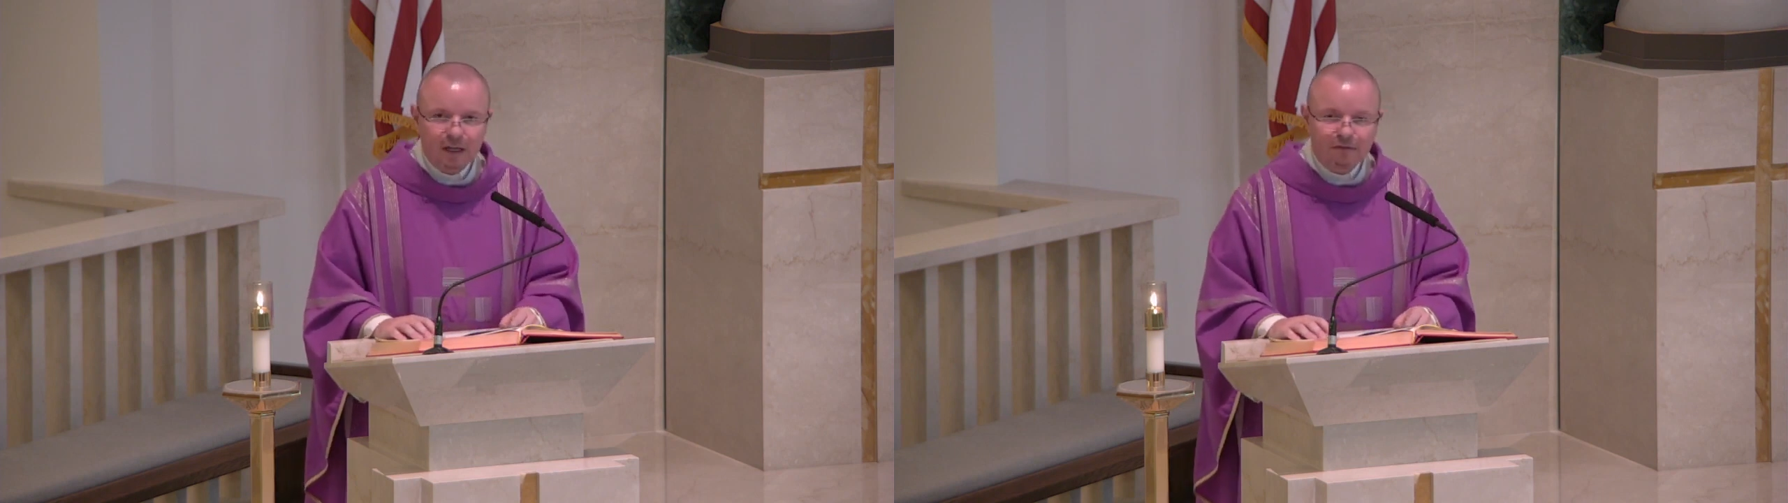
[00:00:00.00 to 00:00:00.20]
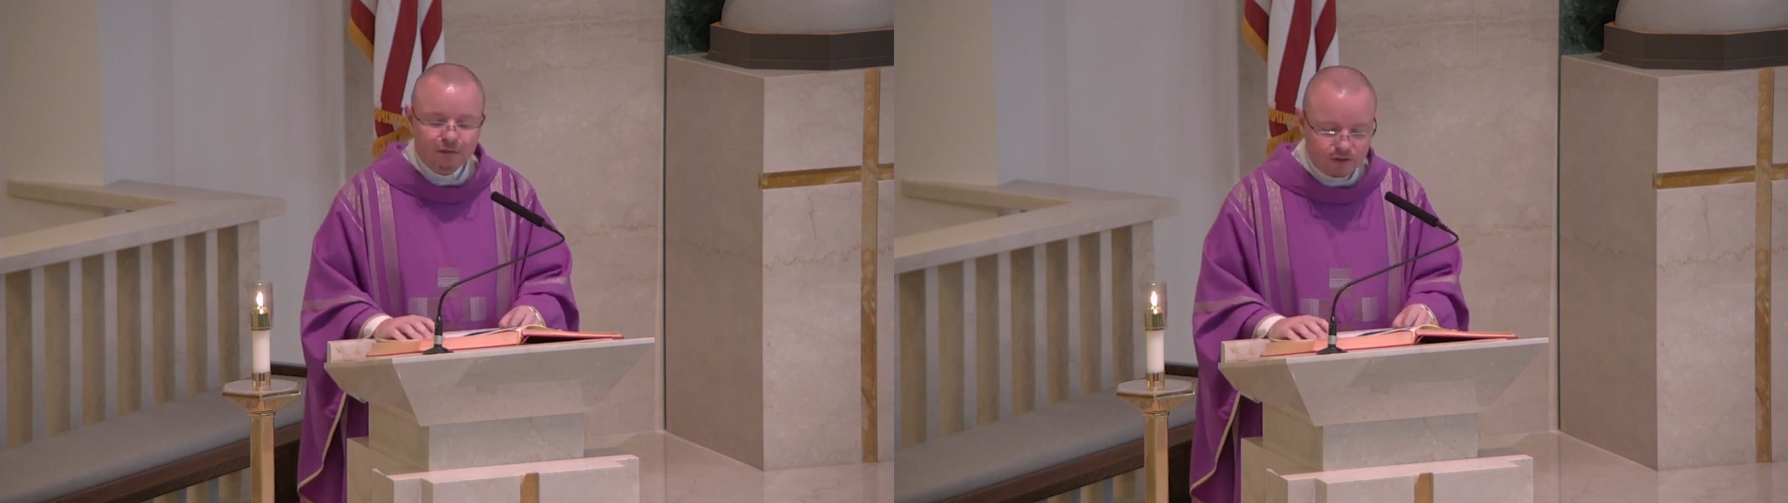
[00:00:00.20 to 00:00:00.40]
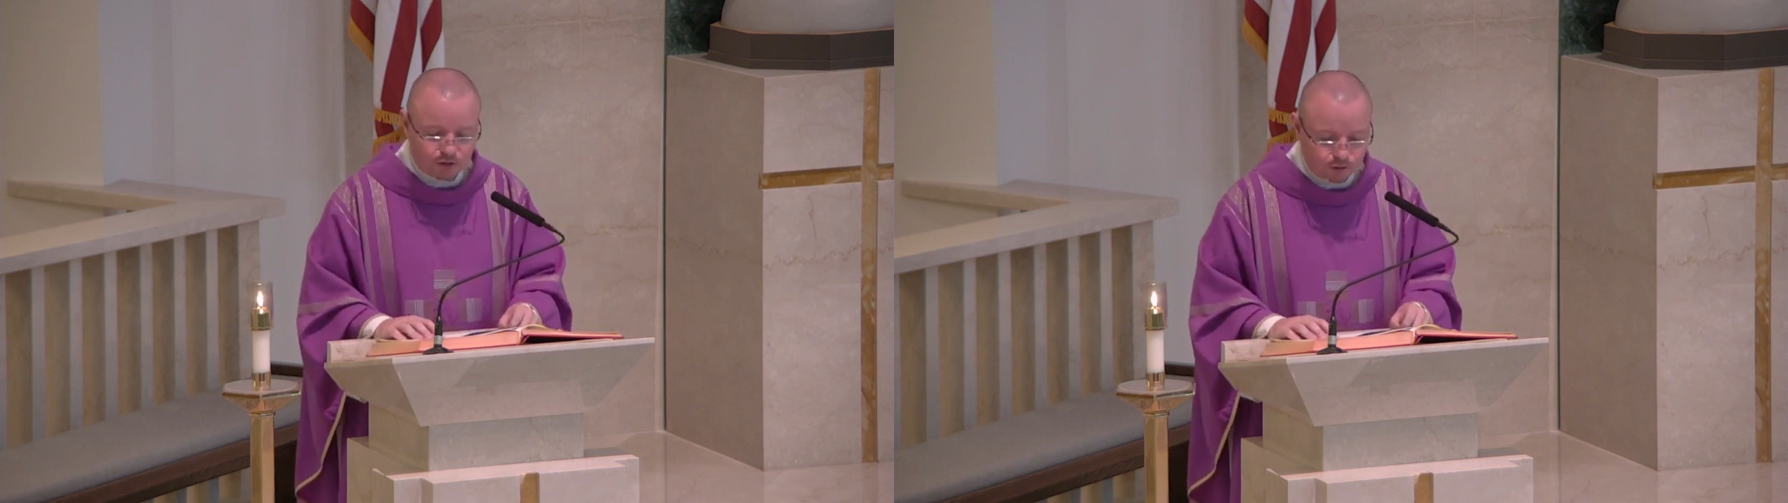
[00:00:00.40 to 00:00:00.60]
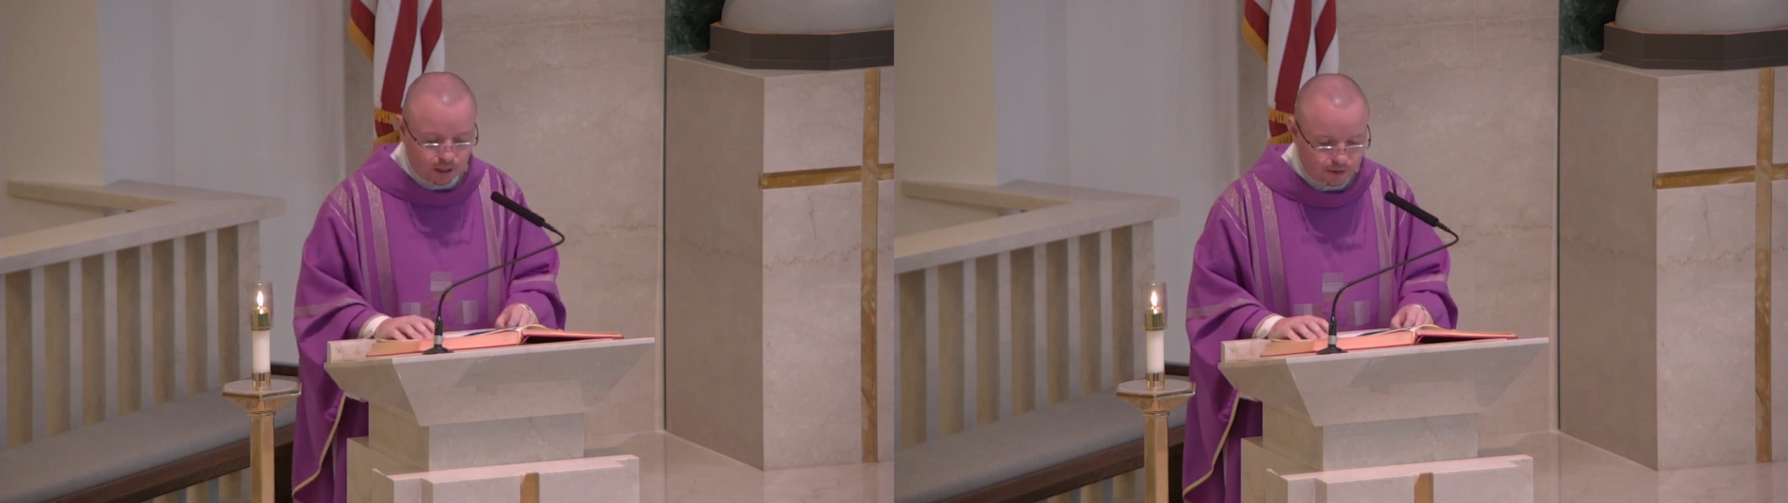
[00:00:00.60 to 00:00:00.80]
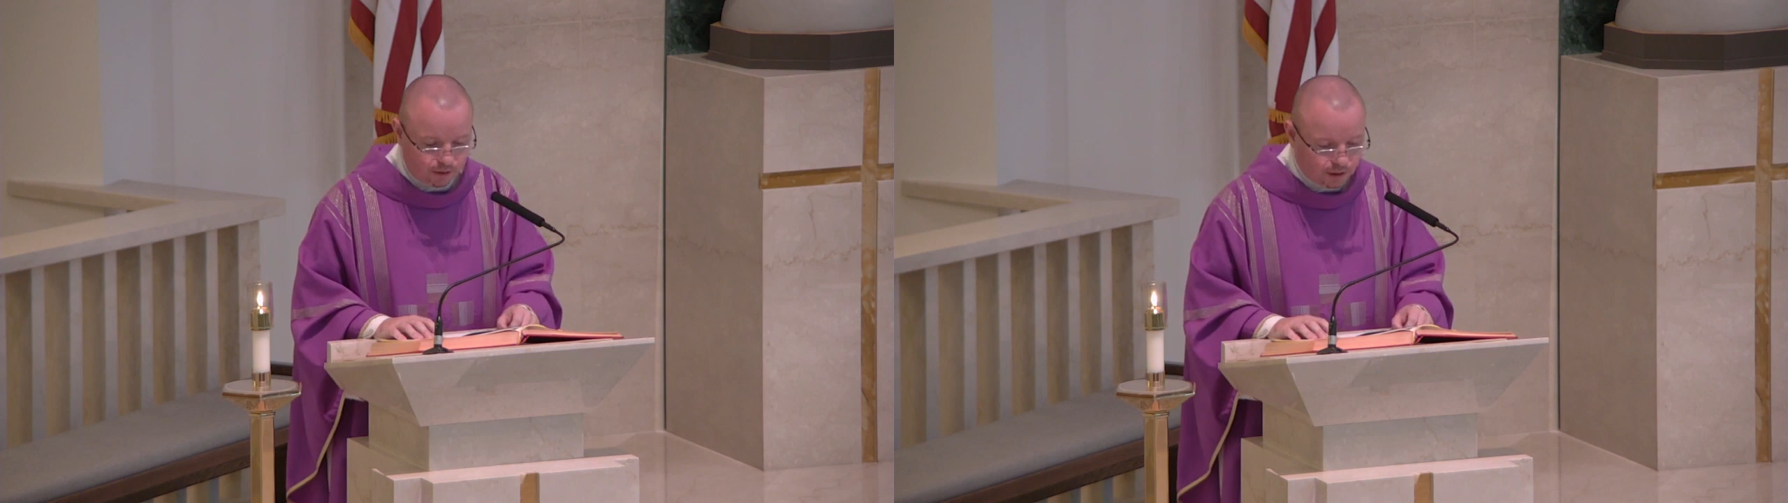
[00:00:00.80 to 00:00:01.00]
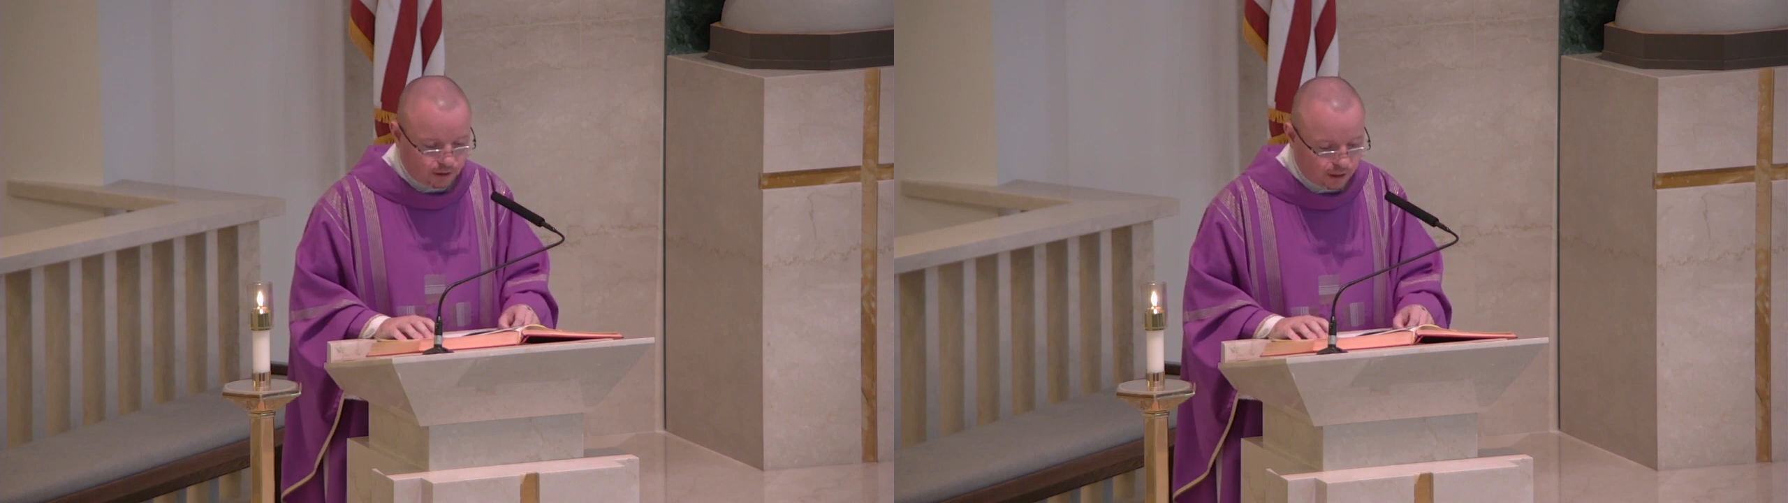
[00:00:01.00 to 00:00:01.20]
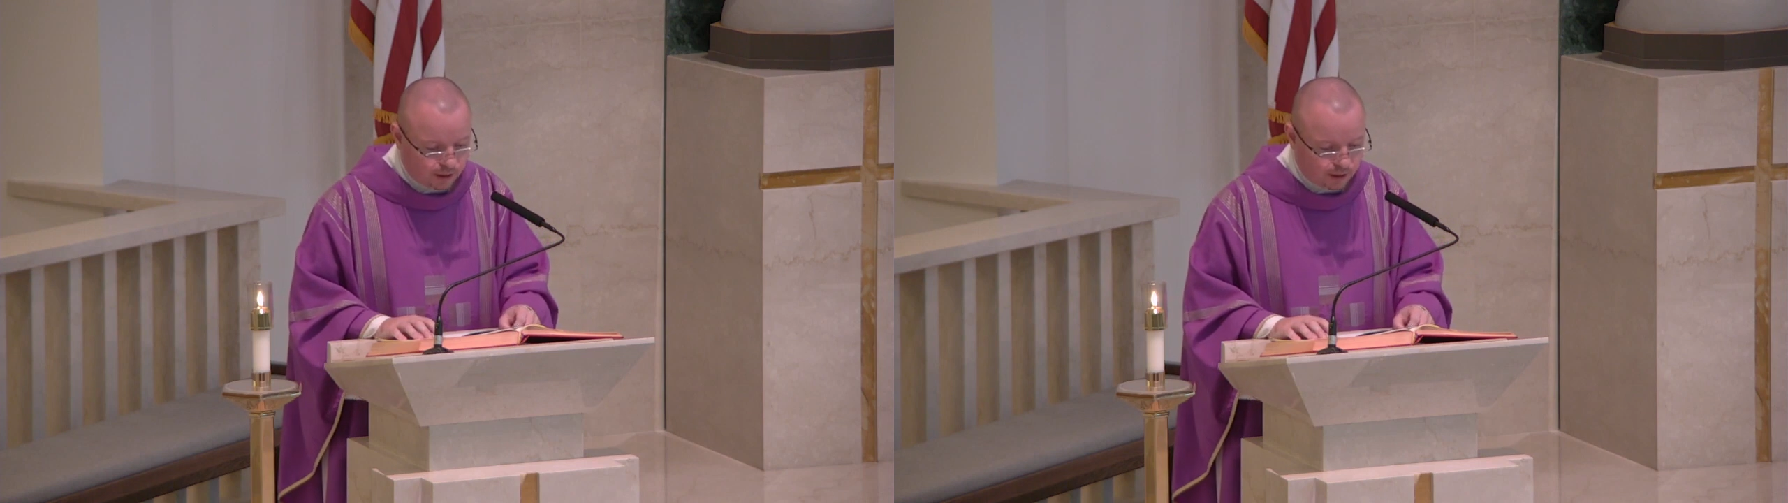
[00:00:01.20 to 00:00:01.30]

every strength and